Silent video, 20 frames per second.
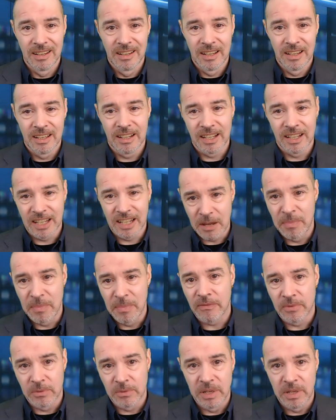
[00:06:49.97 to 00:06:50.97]
And they came
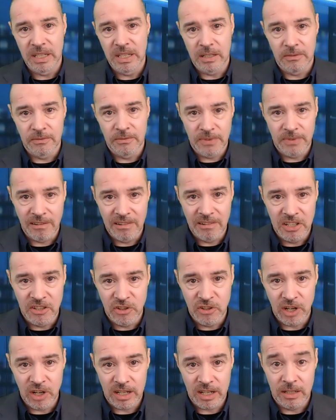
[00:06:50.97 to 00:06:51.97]
back from me in very
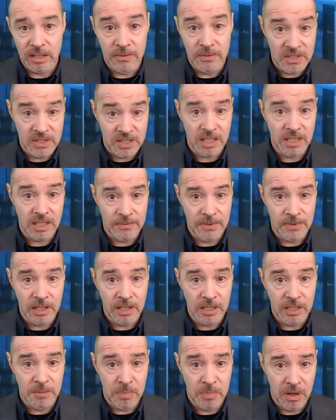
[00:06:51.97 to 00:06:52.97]
dejected, 6
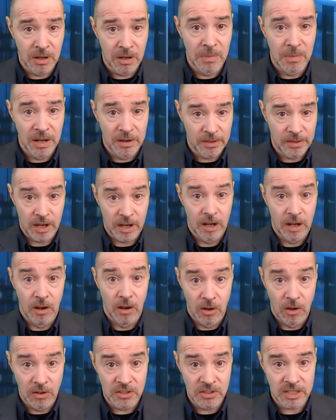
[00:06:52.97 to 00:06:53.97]
figures per month
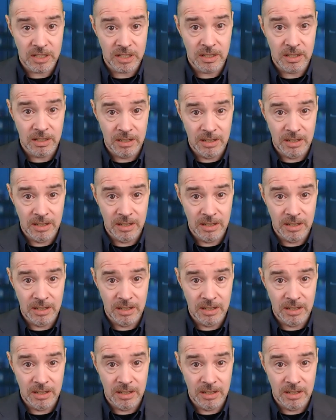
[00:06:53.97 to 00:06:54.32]
lost.